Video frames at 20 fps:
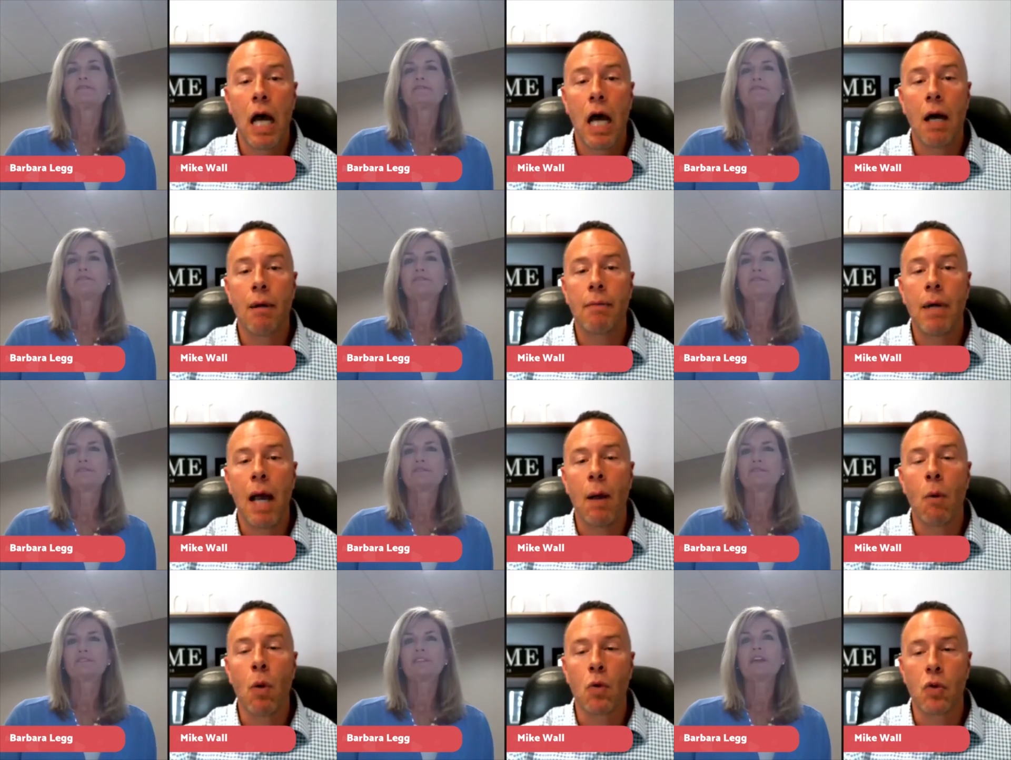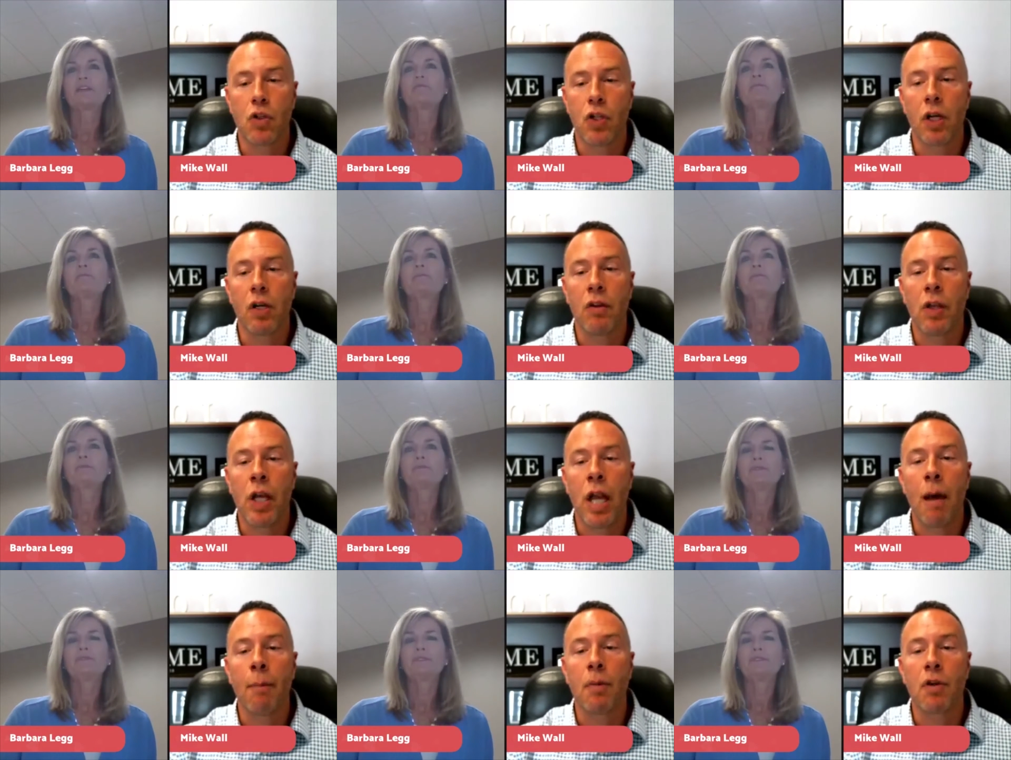Speaker 1: Um, I won't share
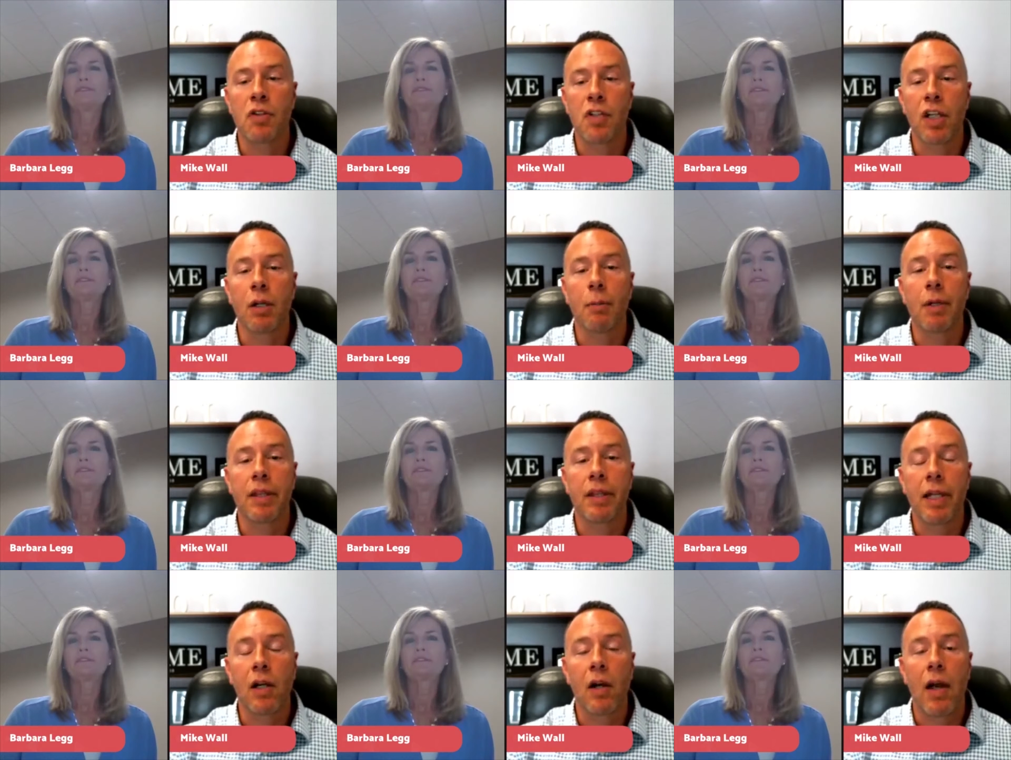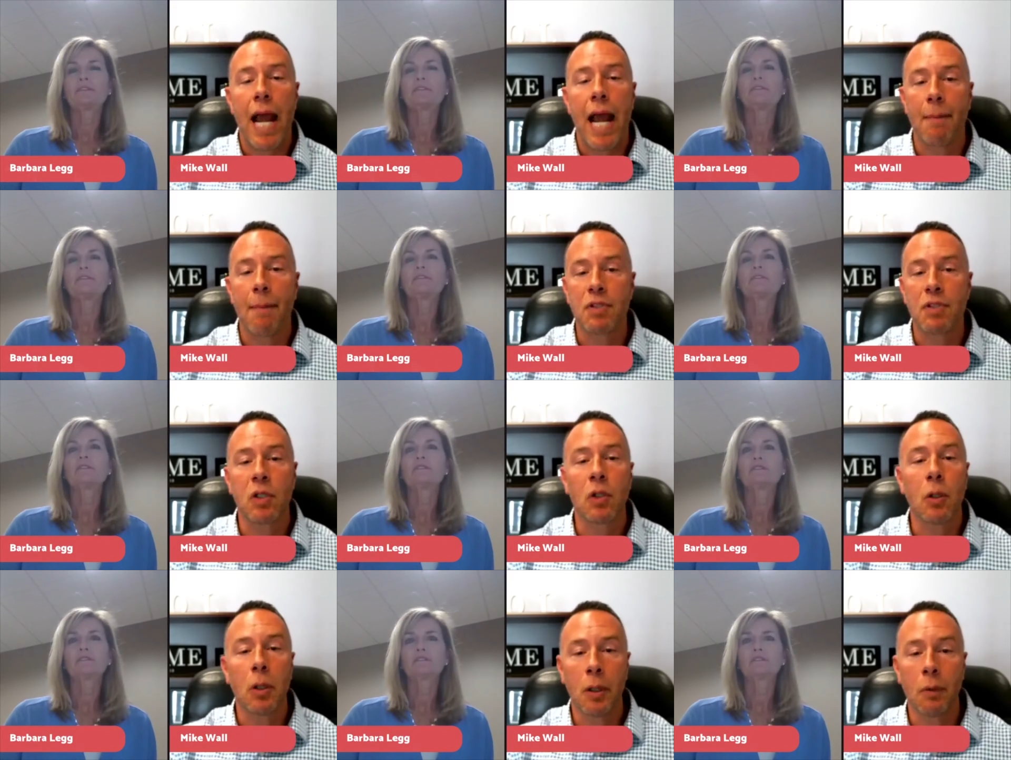the numbers here, but they're
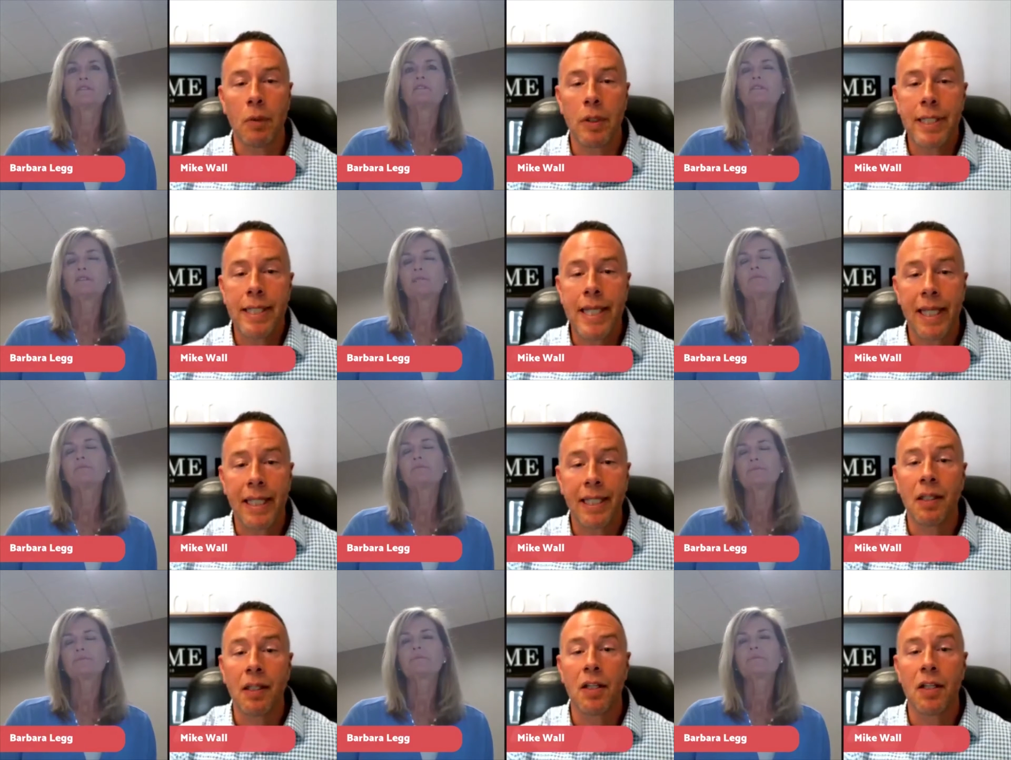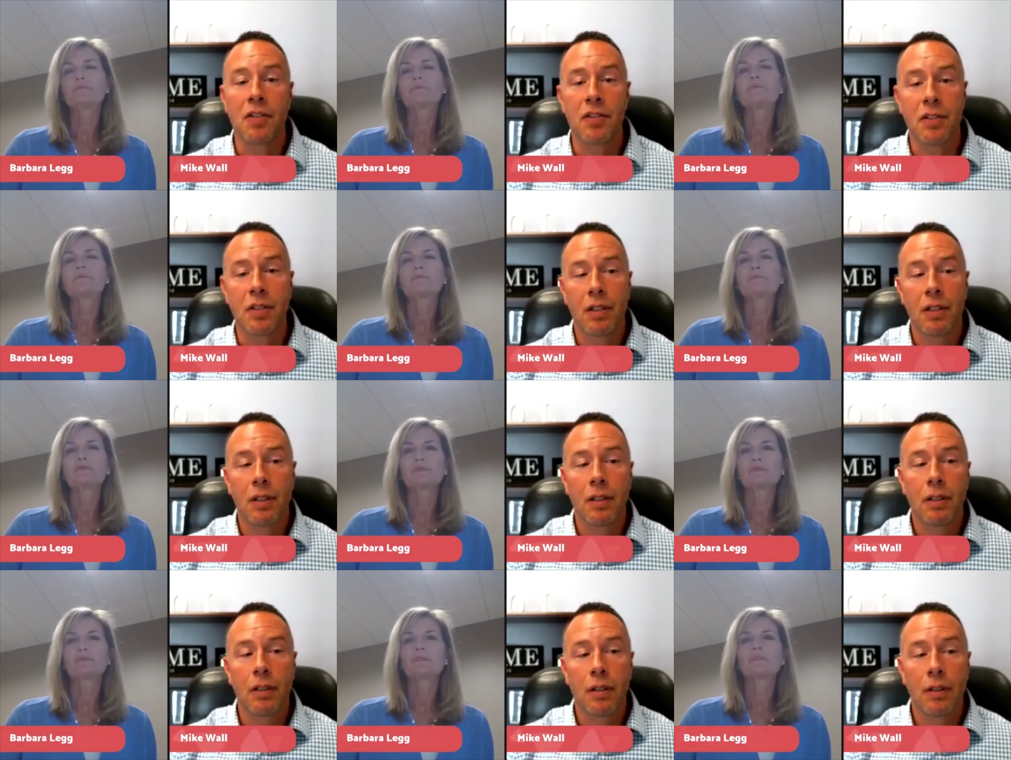absolutely ridiculous.
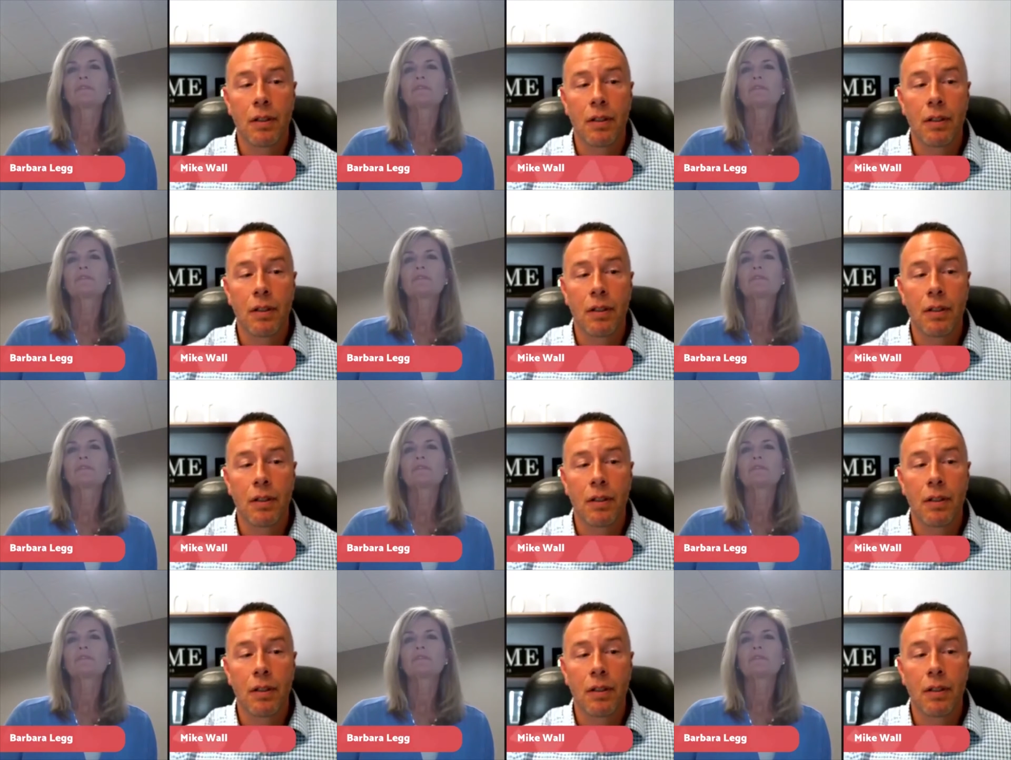Yep.